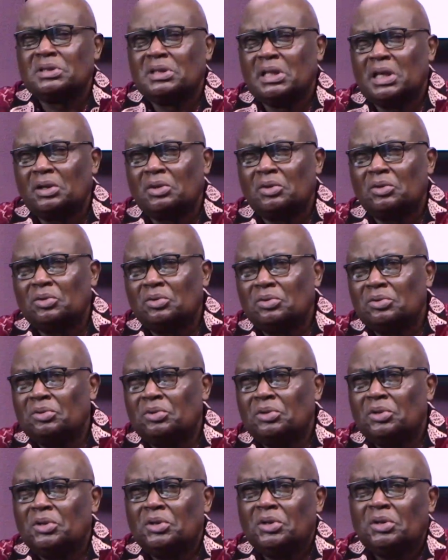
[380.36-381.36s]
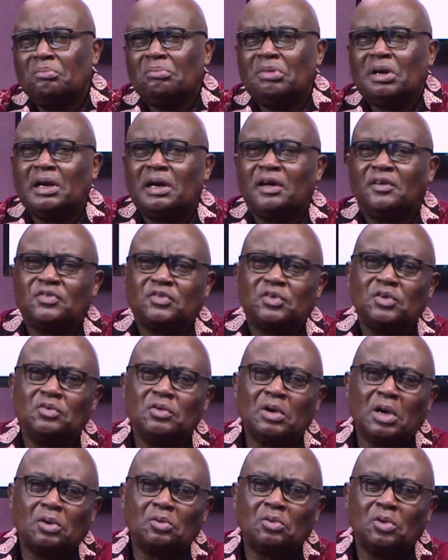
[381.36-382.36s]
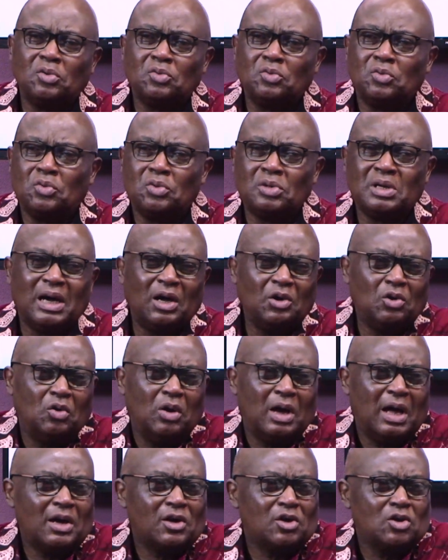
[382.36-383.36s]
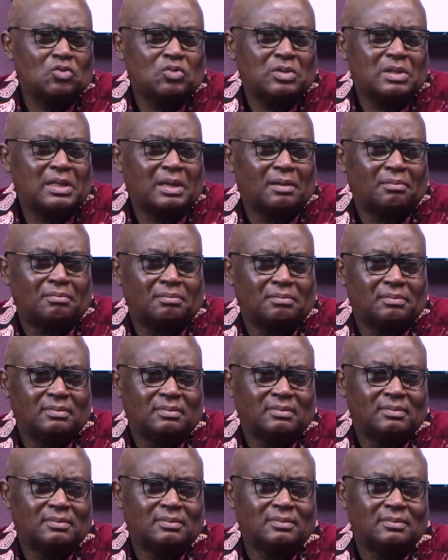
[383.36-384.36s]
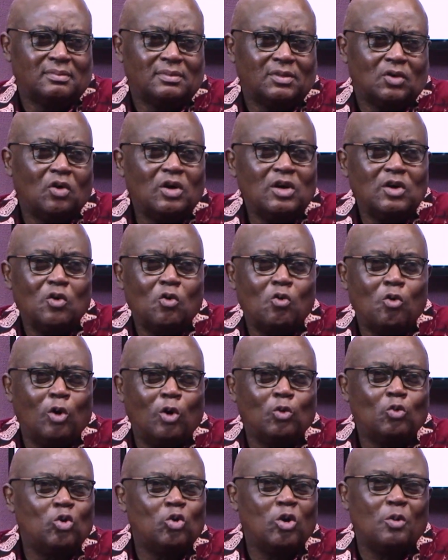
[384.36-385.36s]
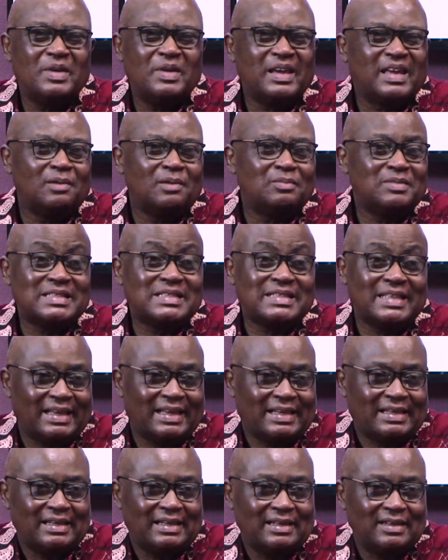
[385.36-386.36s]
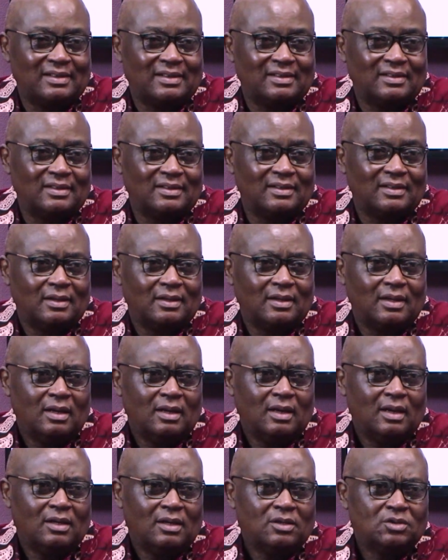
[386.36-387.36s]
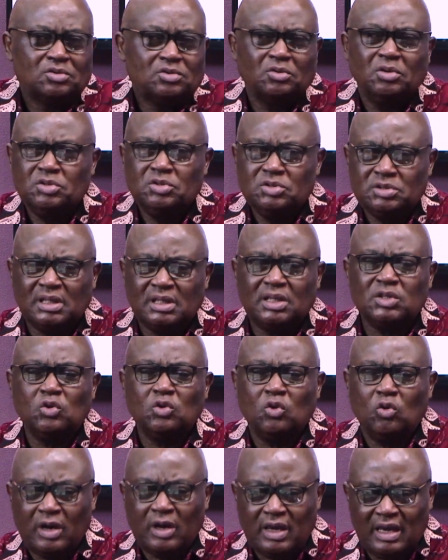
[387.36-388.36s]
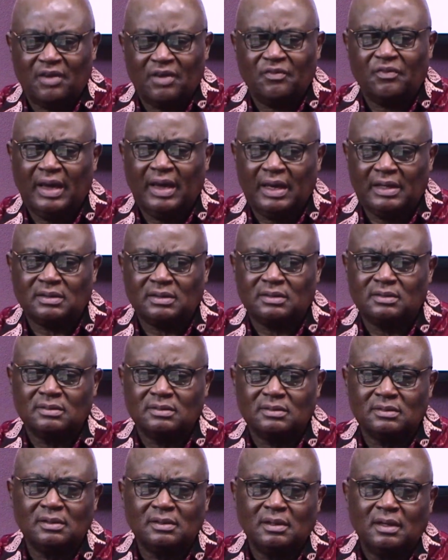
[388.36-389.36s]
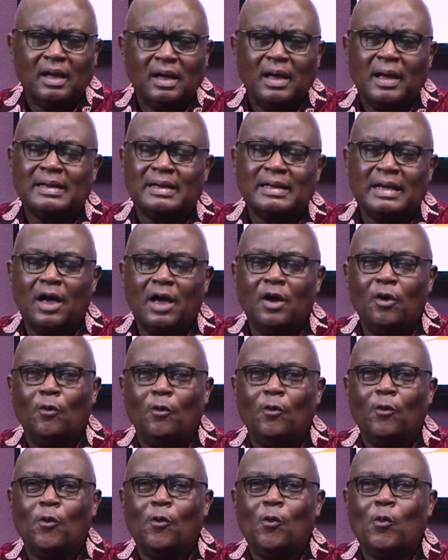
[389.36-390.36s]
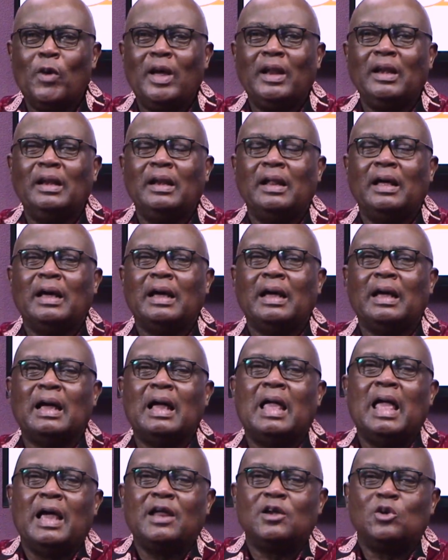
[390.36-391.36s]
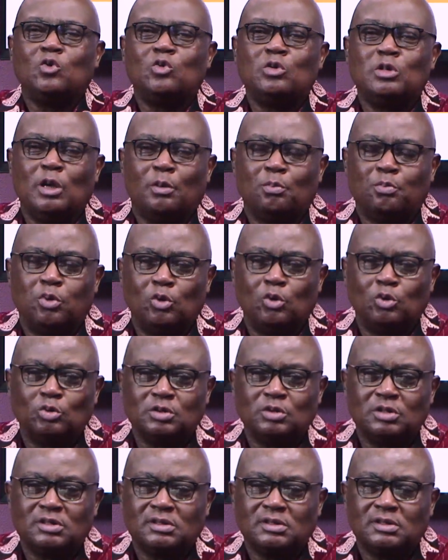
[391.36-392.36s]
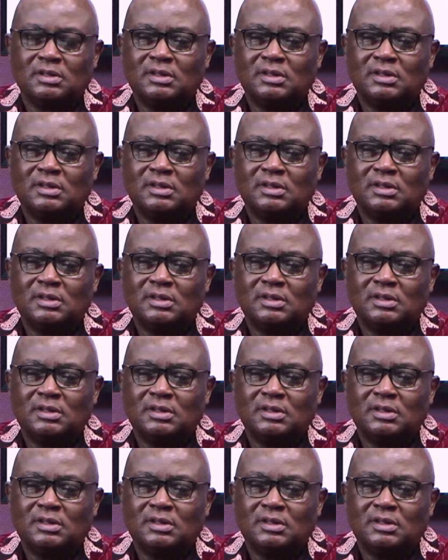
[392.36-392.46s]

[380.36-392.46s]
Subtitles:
that, oh, when Ephson, you are not good, I don't argue with them. Only God will not make a mistake. So when you say, so okay, I've heard. Now, when I do the polls,